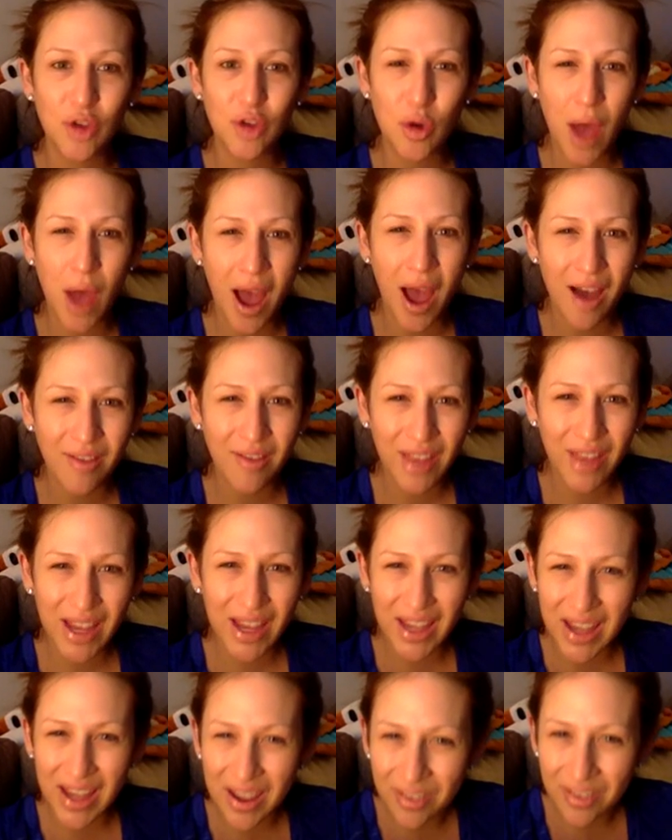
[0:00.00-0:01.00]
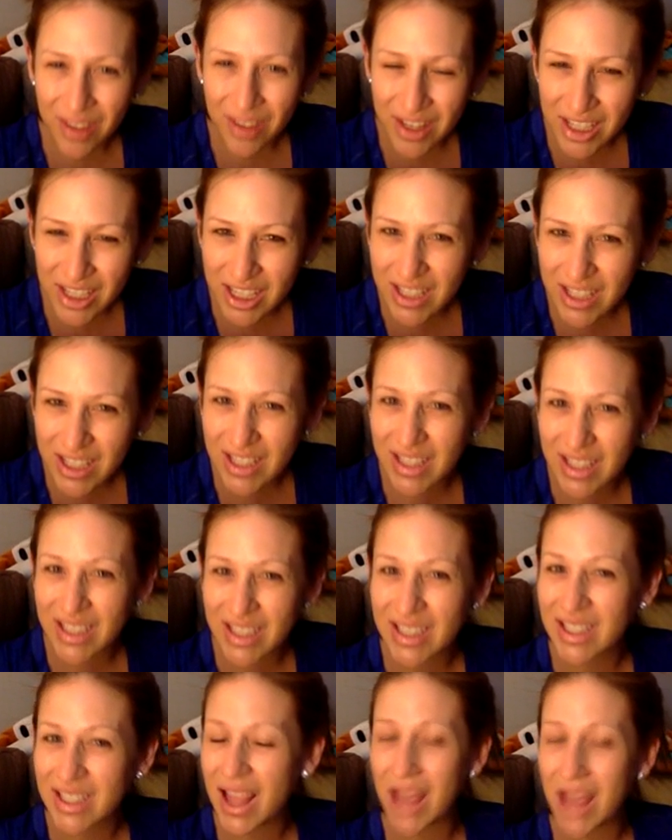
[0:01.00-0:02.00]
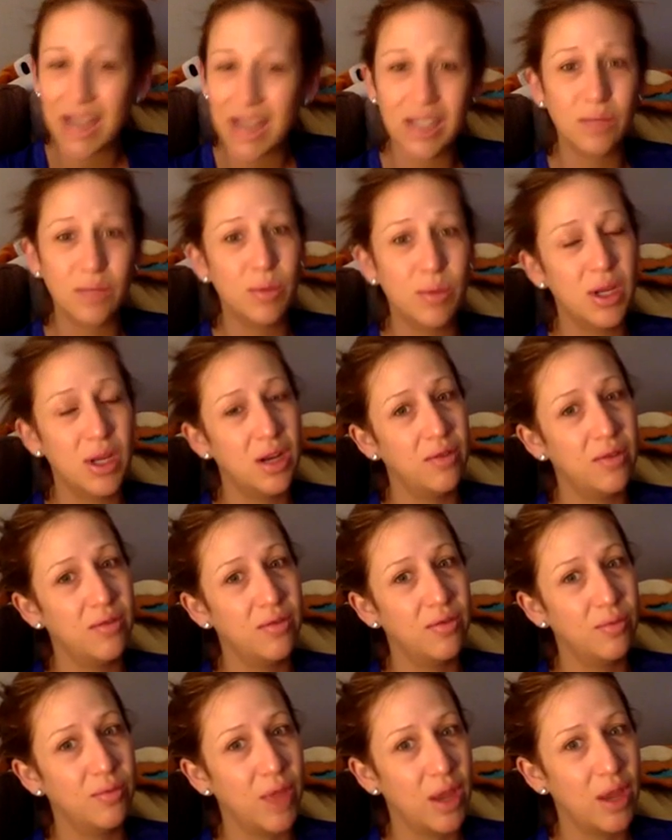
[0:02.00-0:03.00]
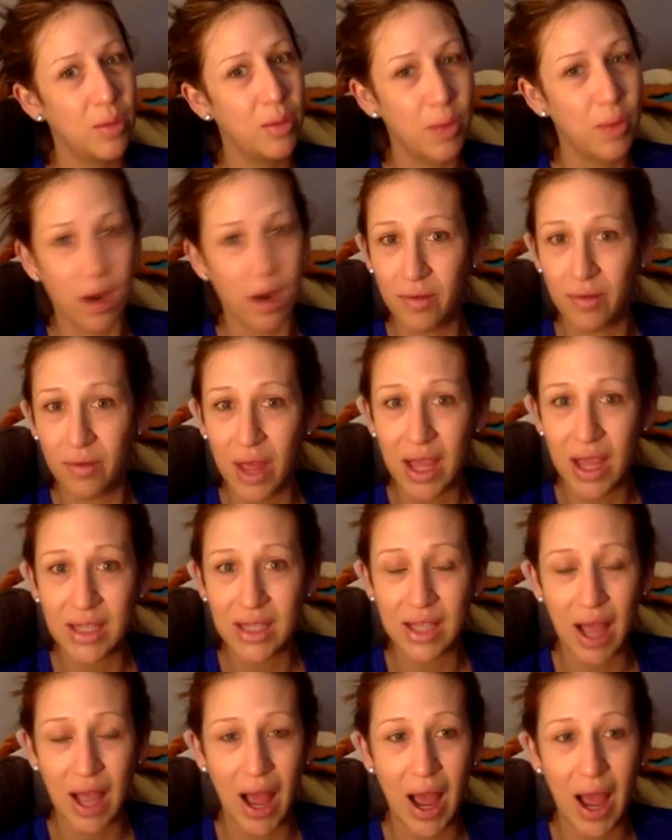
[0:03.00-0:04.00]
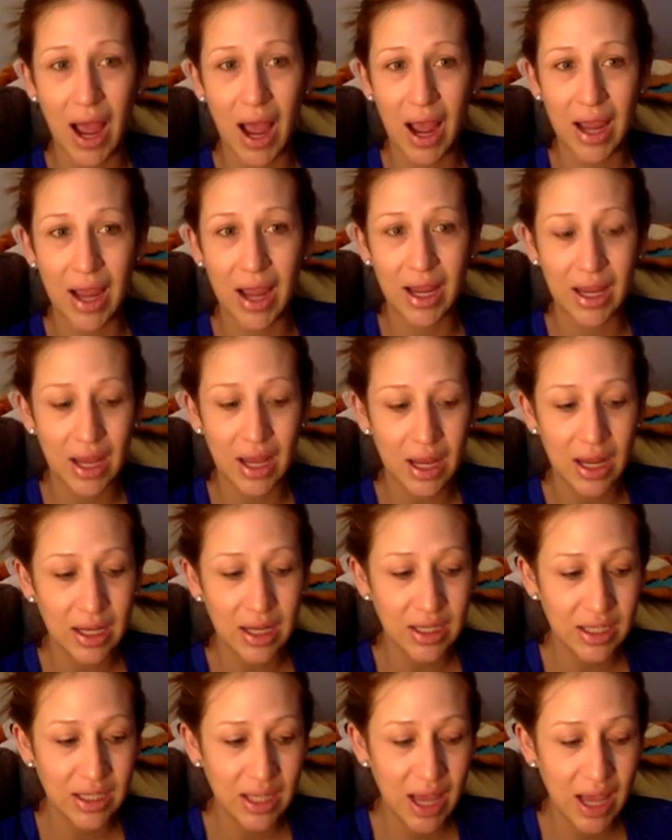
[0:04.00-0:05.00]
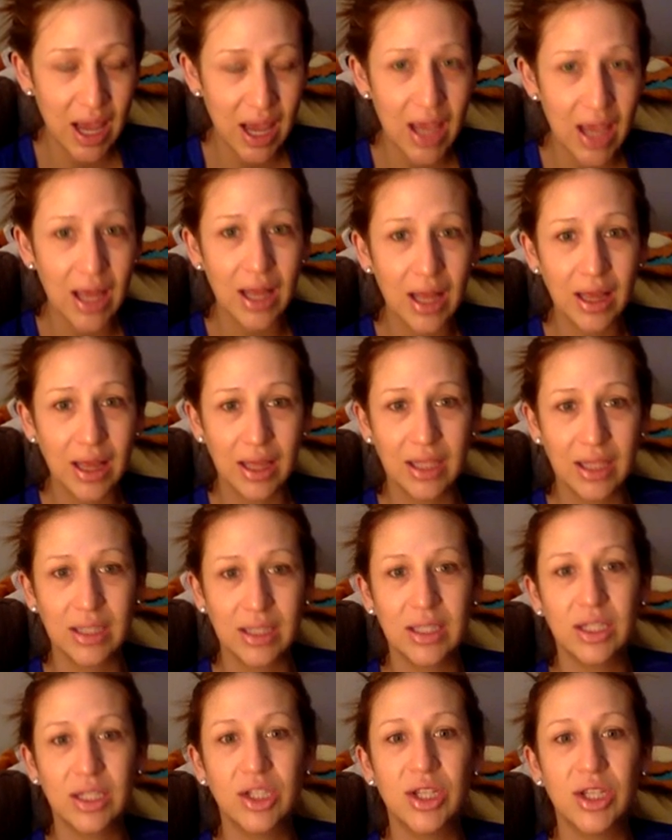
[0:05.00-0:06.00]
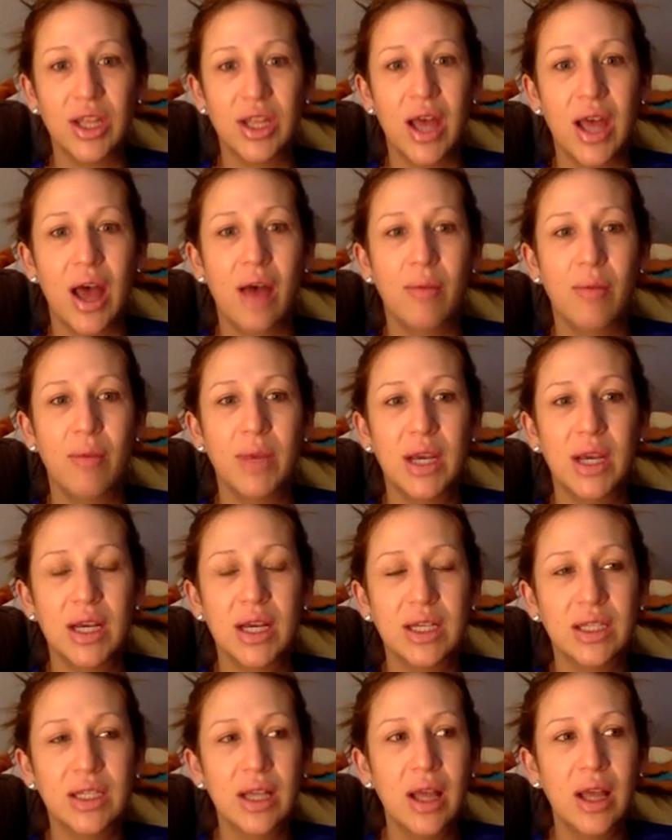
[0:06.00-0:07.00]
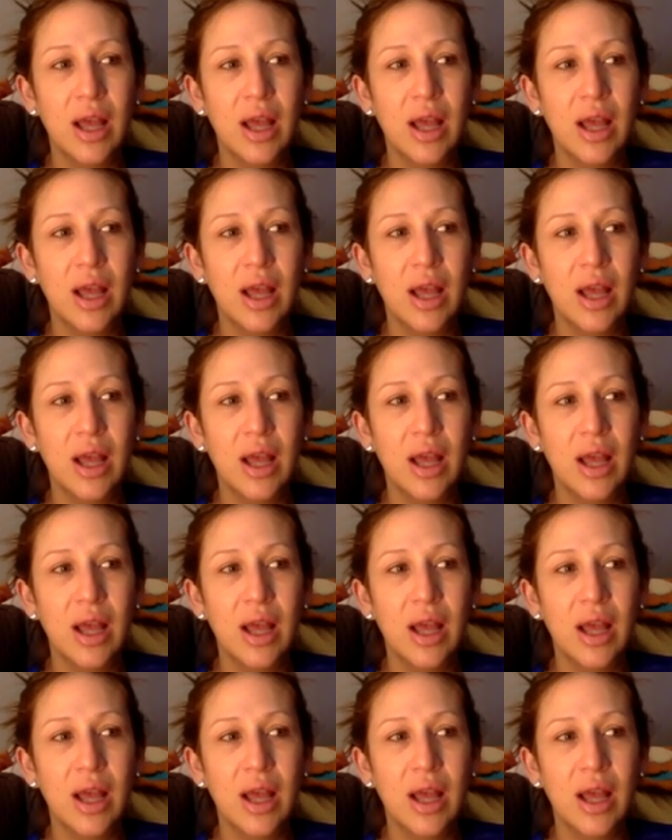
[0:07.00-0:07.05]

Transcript: you have like even just the slightest bit of like butterflies, I say listen to that, because